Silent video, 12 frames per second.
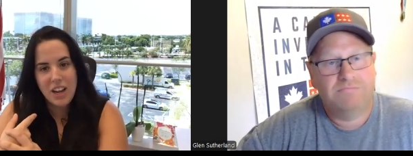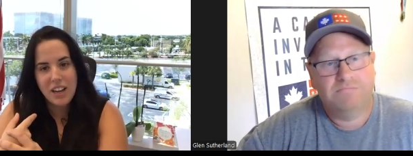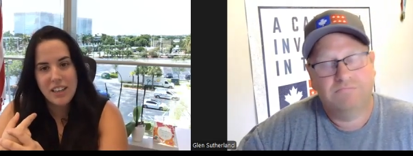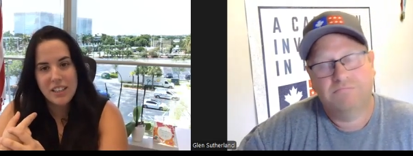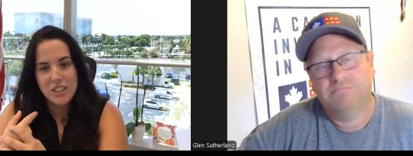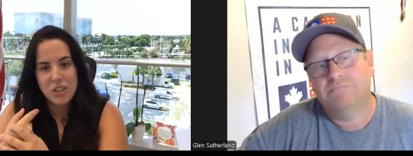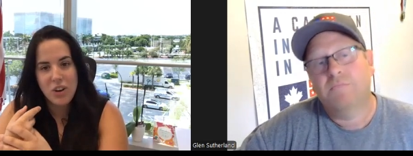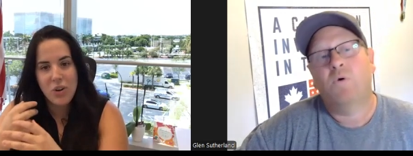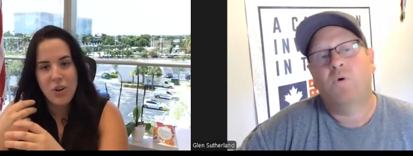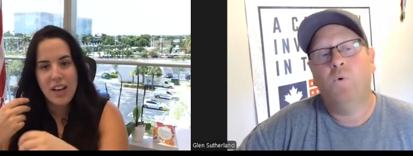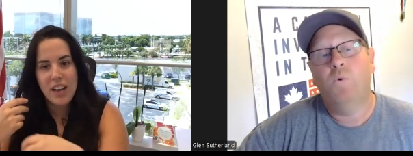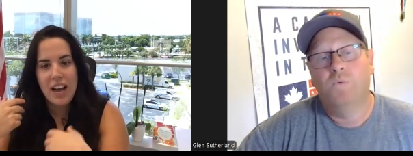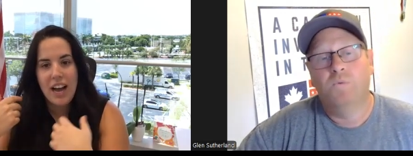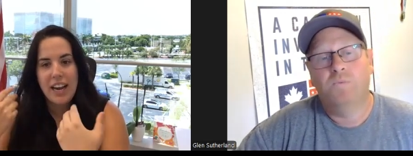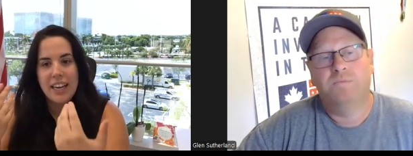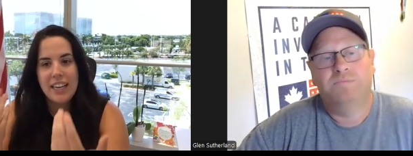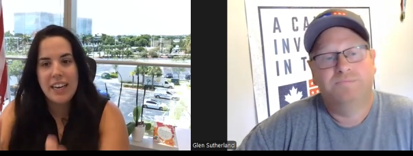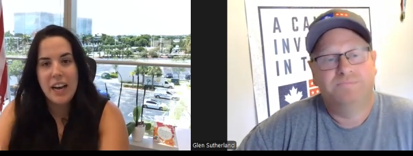Speaker 1: law. And so Ooh. I
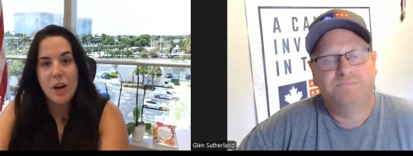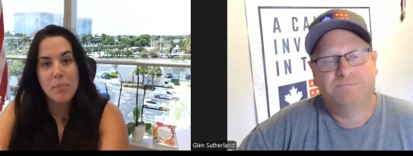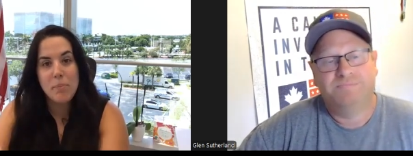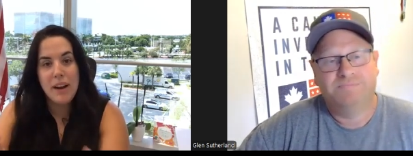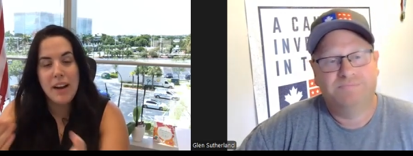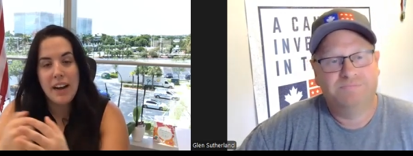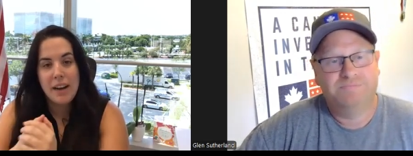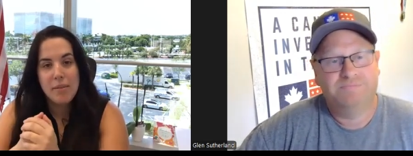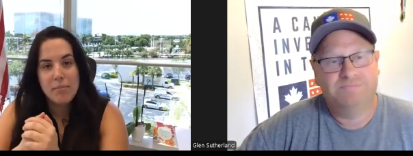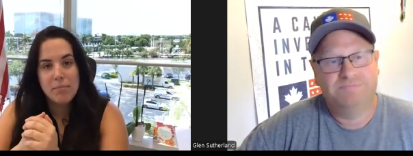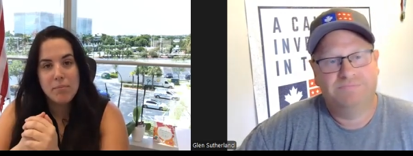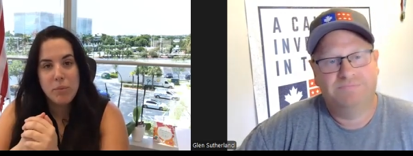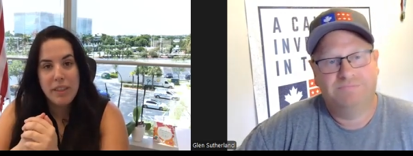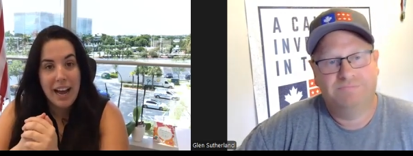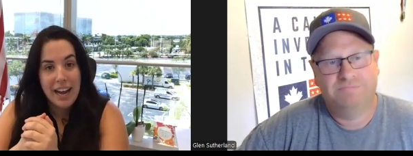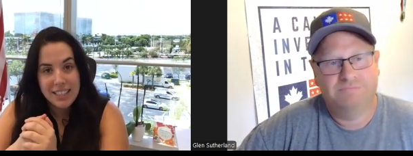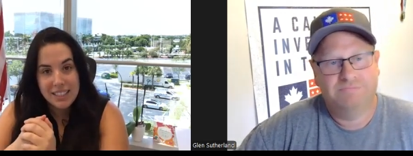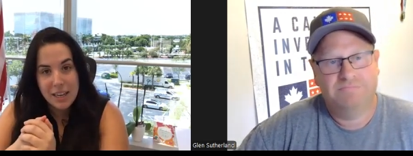can help um, with
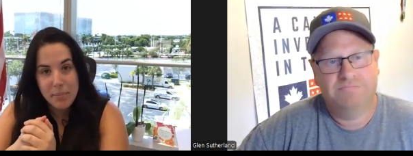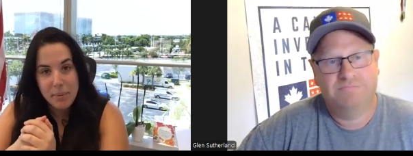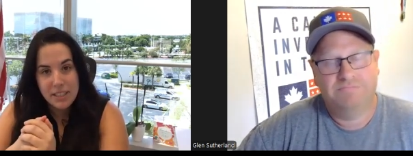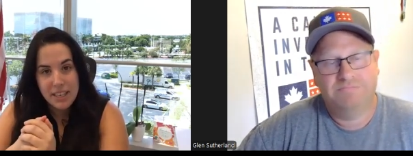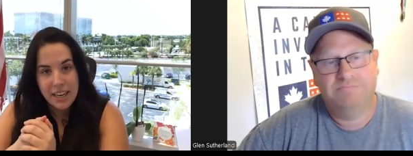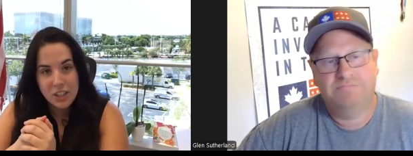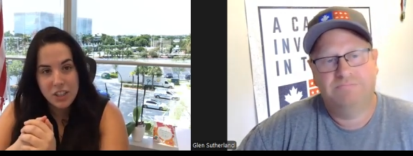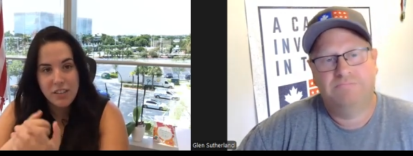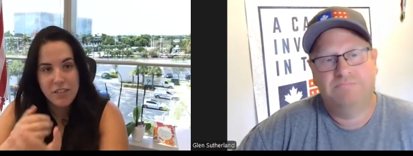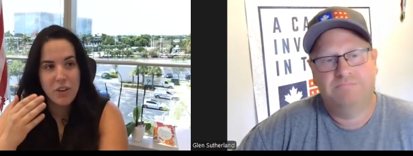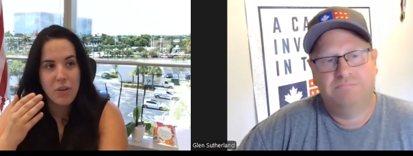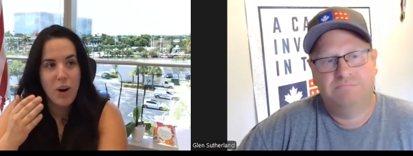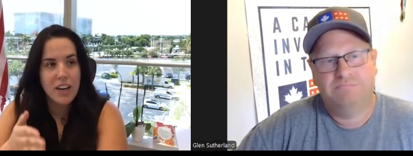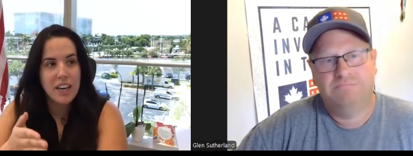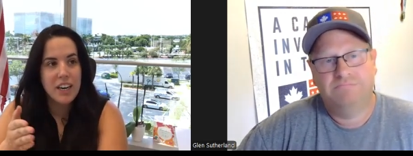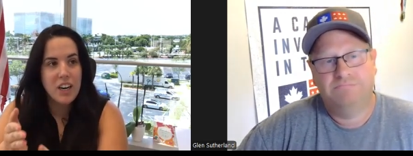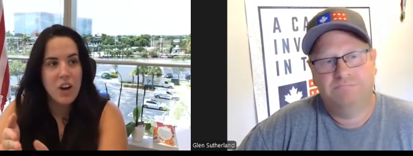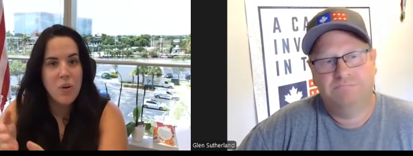asset protection if you are
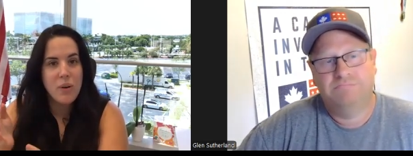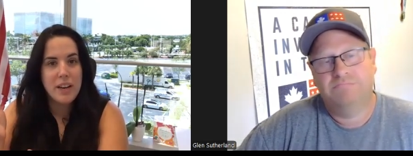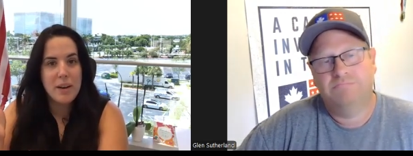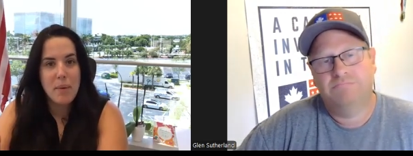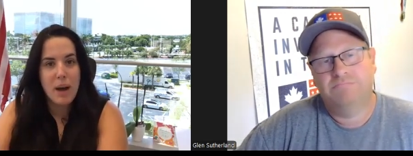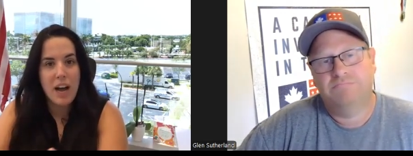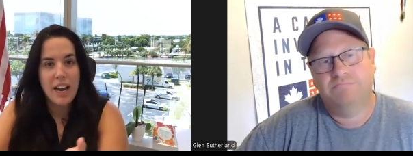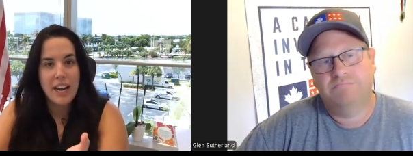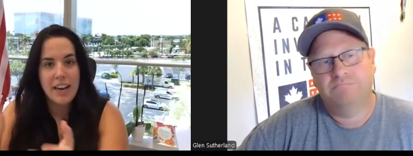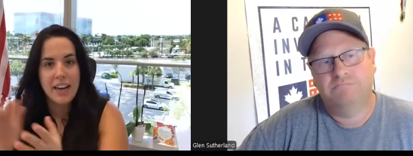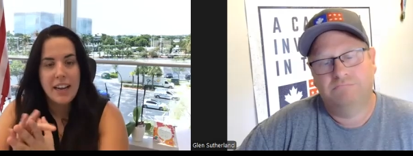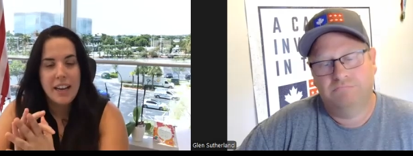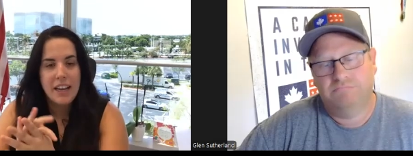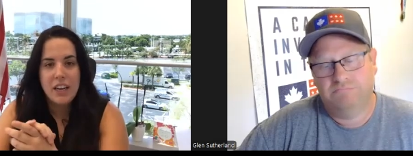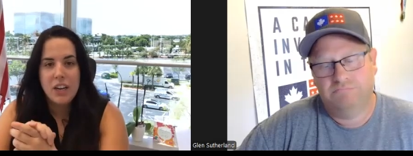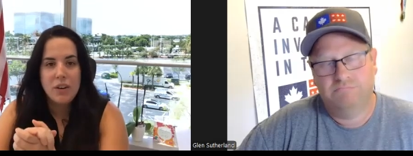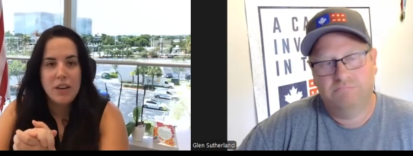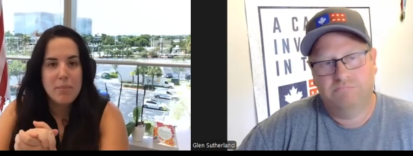going to go in and buy
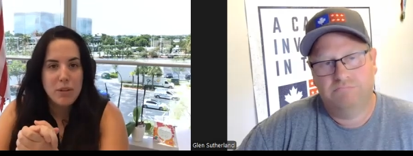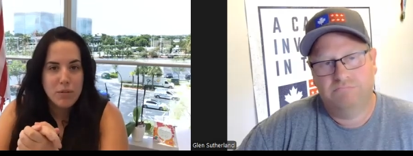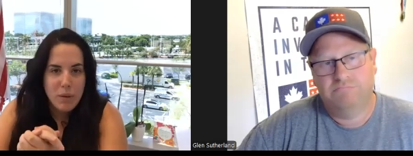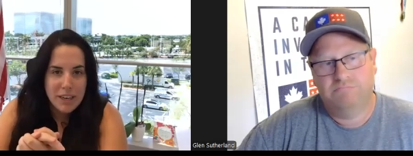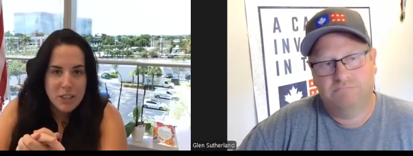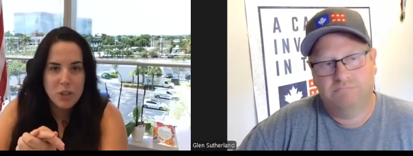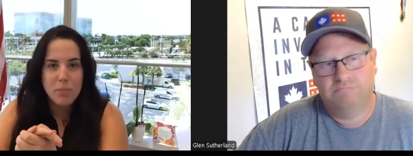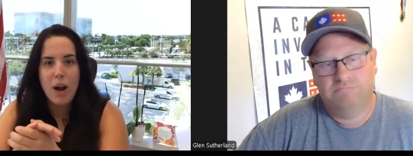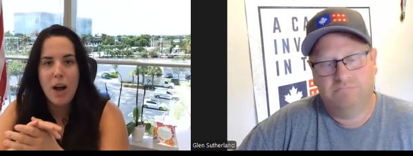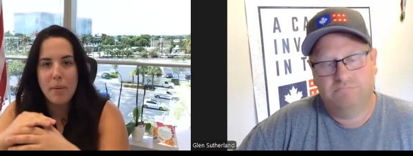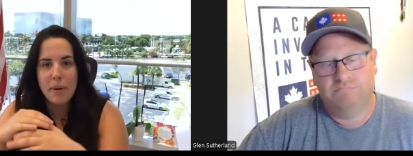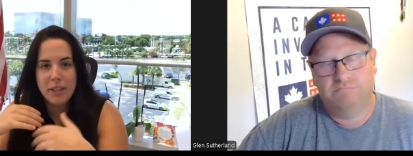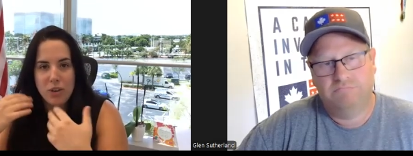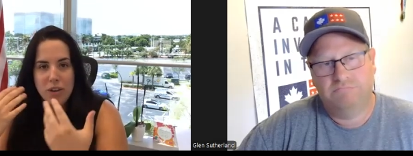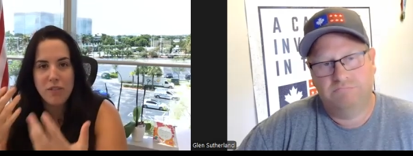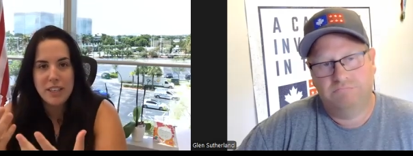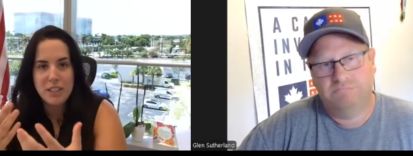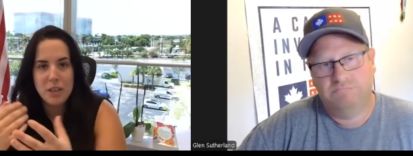you know, a number of rental properties or
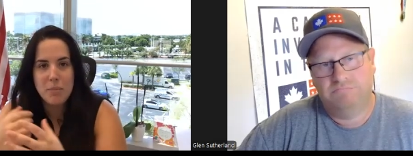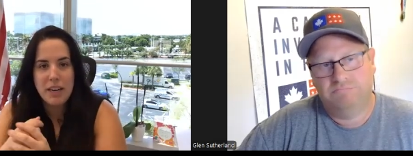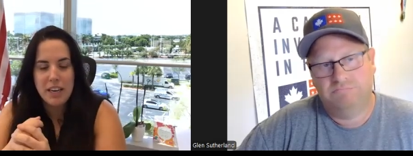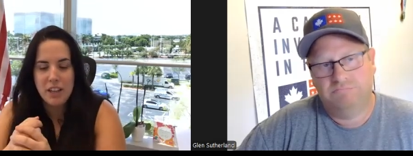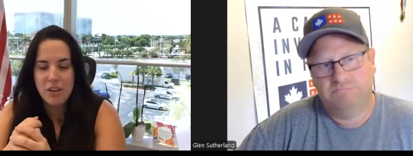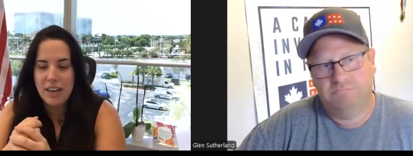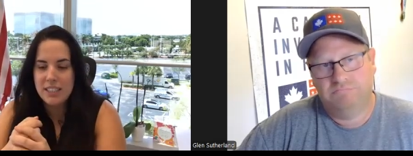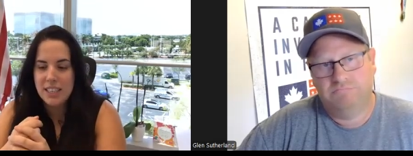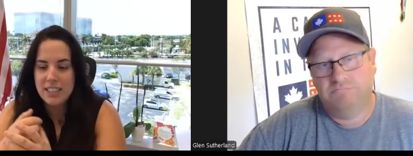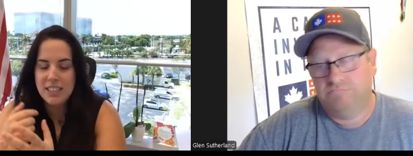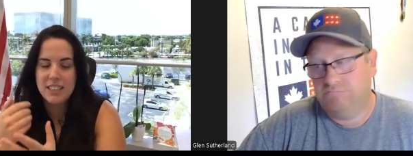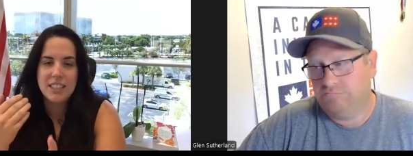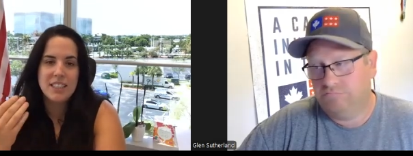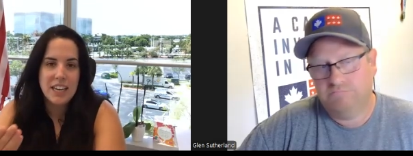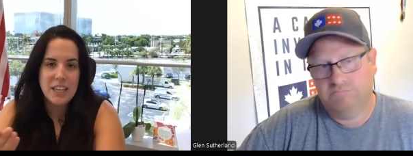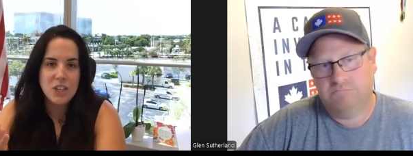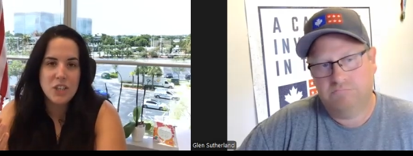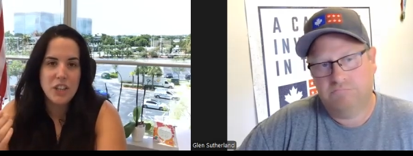invest your money in the United States, it's
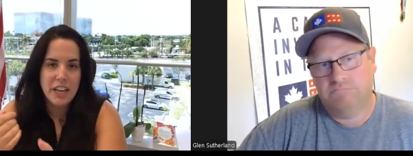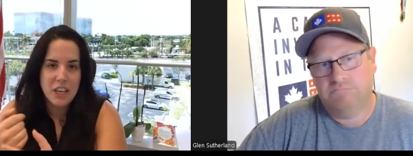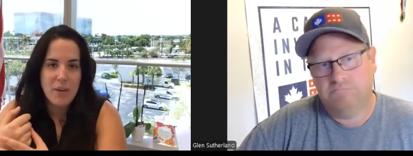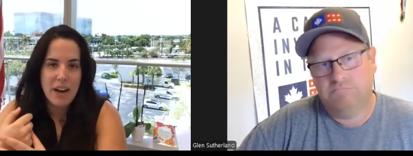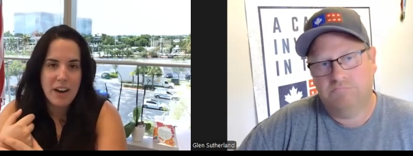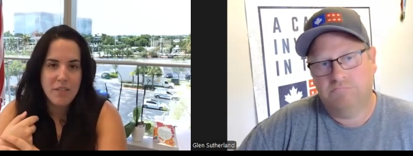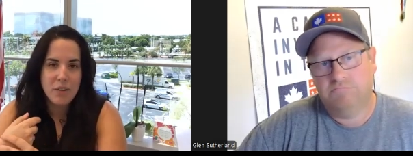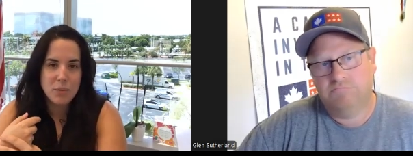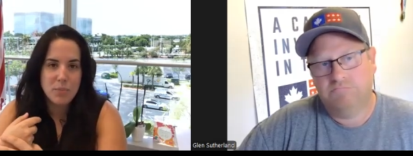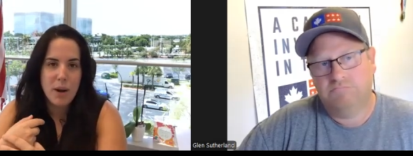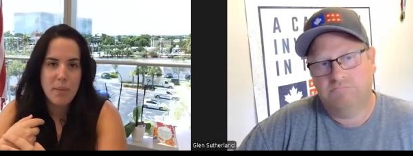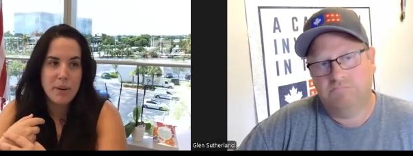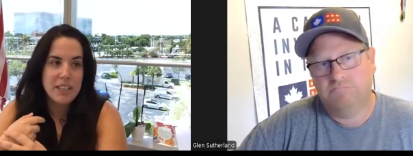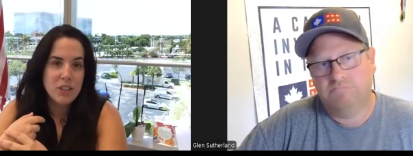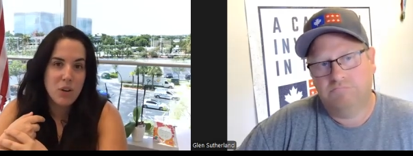essential that you have those properties